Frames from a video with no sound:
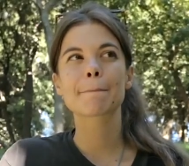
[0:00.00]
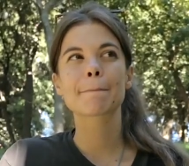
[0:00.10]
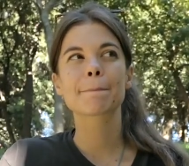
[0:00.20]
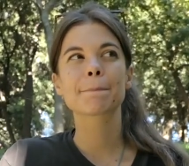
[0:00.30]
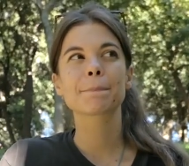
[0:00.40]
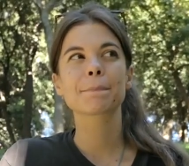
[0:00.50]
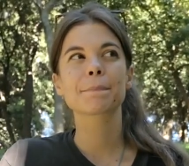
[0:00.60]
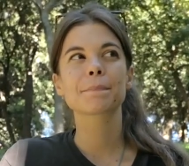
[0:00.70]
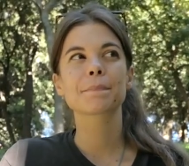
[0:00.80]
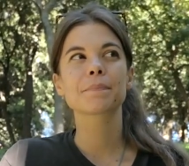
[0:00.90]

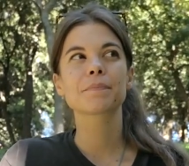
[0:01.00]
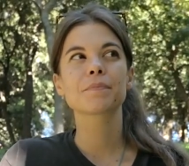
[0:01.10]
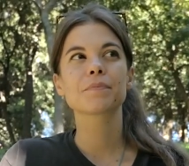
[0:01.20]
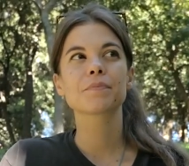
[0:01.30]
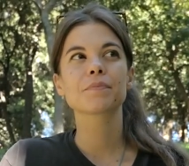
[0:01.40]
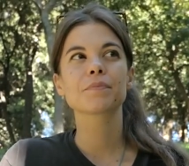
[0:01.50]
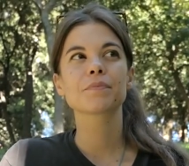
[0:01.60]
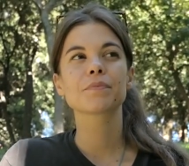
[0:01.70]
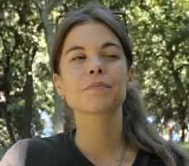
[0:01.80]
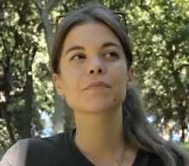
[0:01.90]

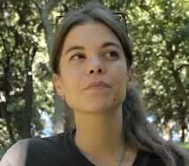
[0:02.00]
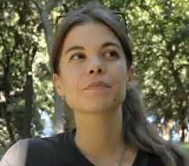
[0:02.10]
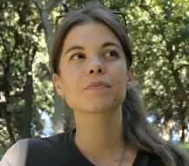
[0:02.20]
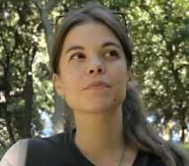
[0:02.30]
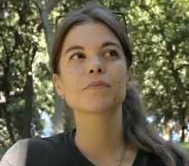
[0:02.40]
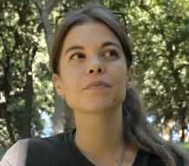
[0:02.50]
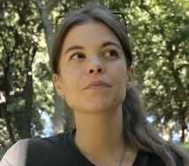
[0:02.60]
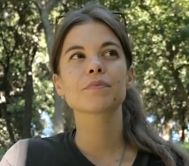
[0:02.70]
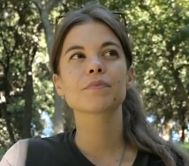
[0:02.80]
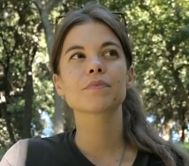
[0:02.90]

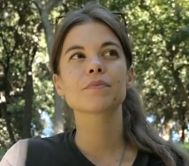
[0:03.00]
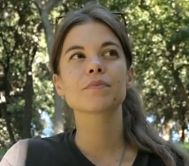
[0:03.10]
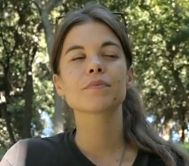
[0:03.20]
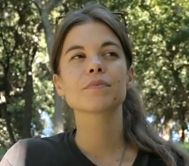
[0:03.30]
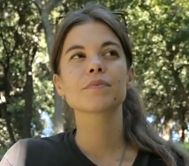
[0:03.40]
Nobody speaks.